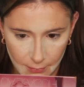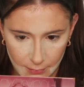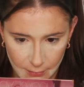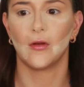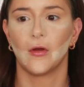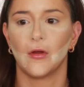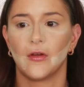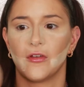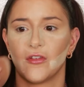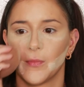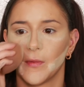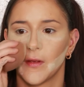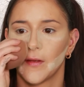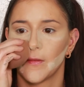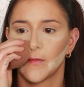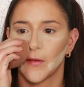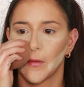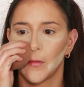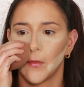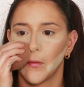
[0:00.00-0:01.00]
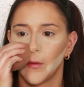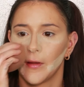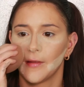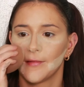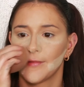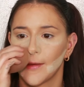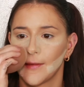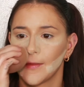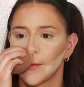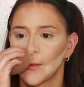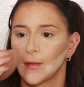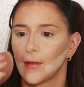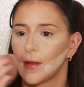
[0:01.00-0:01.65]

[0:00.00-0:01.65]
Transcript: Nose, because I always get